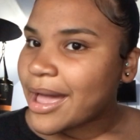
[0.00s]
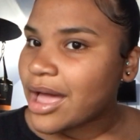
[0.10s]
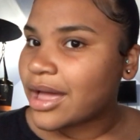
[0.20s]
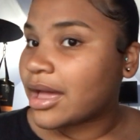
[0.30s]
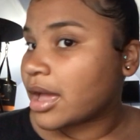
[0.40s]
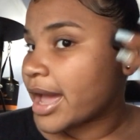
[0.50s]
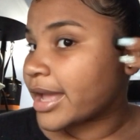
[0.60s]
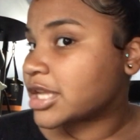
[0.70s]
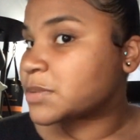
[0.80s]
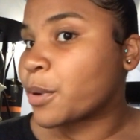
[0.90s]
I
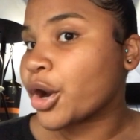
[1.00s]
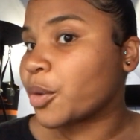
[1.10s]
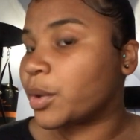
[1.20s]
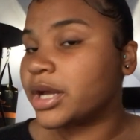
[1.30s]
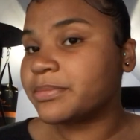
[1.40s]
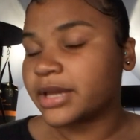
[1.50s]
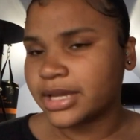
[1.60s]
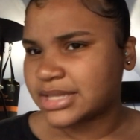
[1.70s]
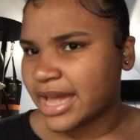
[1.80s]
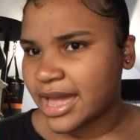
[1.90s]
guess part 1,
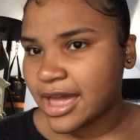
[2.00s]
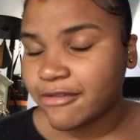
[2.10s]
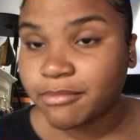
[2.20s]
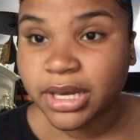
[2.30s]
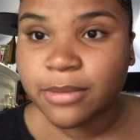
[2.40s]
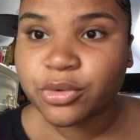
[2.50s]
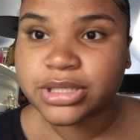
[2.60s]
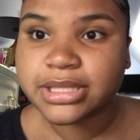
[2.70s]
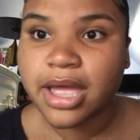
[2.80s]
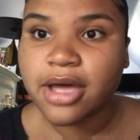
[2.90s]
because I have many more
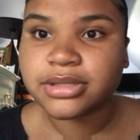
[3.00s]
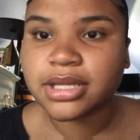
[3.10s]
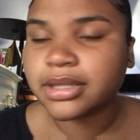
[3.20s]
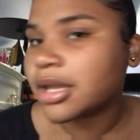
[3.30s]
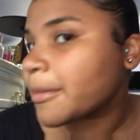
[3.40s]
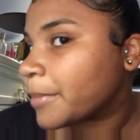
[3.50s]
styles out there,